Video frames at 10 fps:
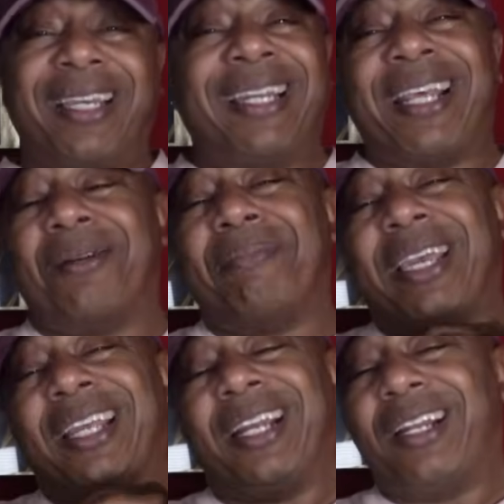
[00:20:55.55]
And they done
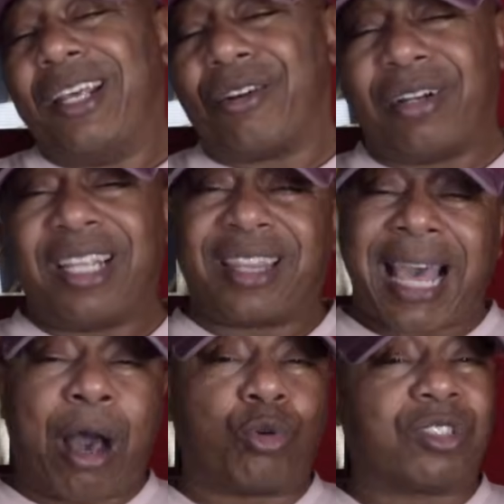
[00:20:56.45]
made literally
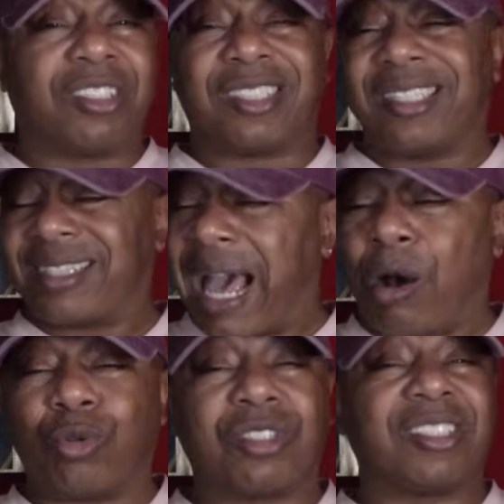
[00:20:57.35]
thousands and
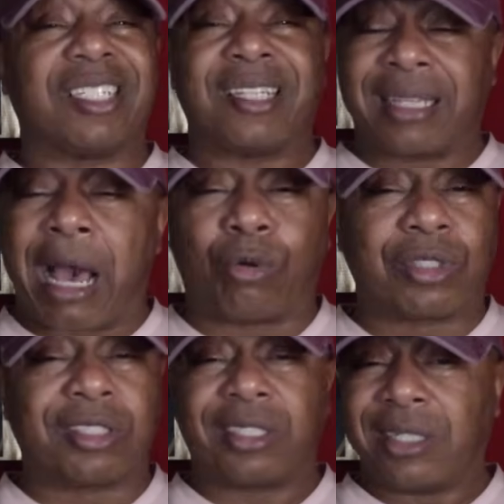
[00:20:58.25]
thousands and
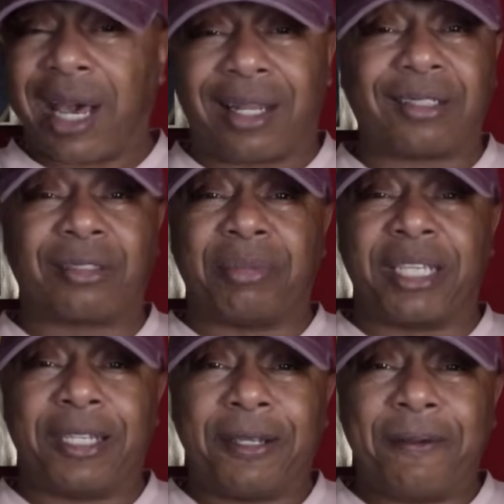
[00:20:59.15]
thousands of dollars, man.
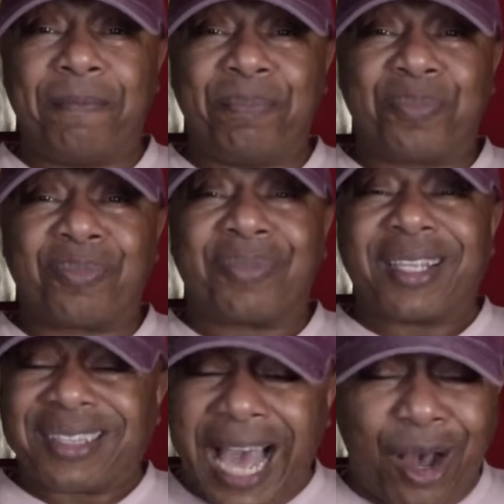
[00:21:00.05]

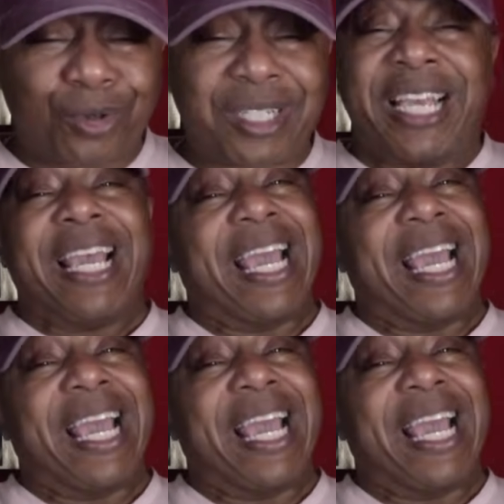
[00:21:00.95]
Thousand.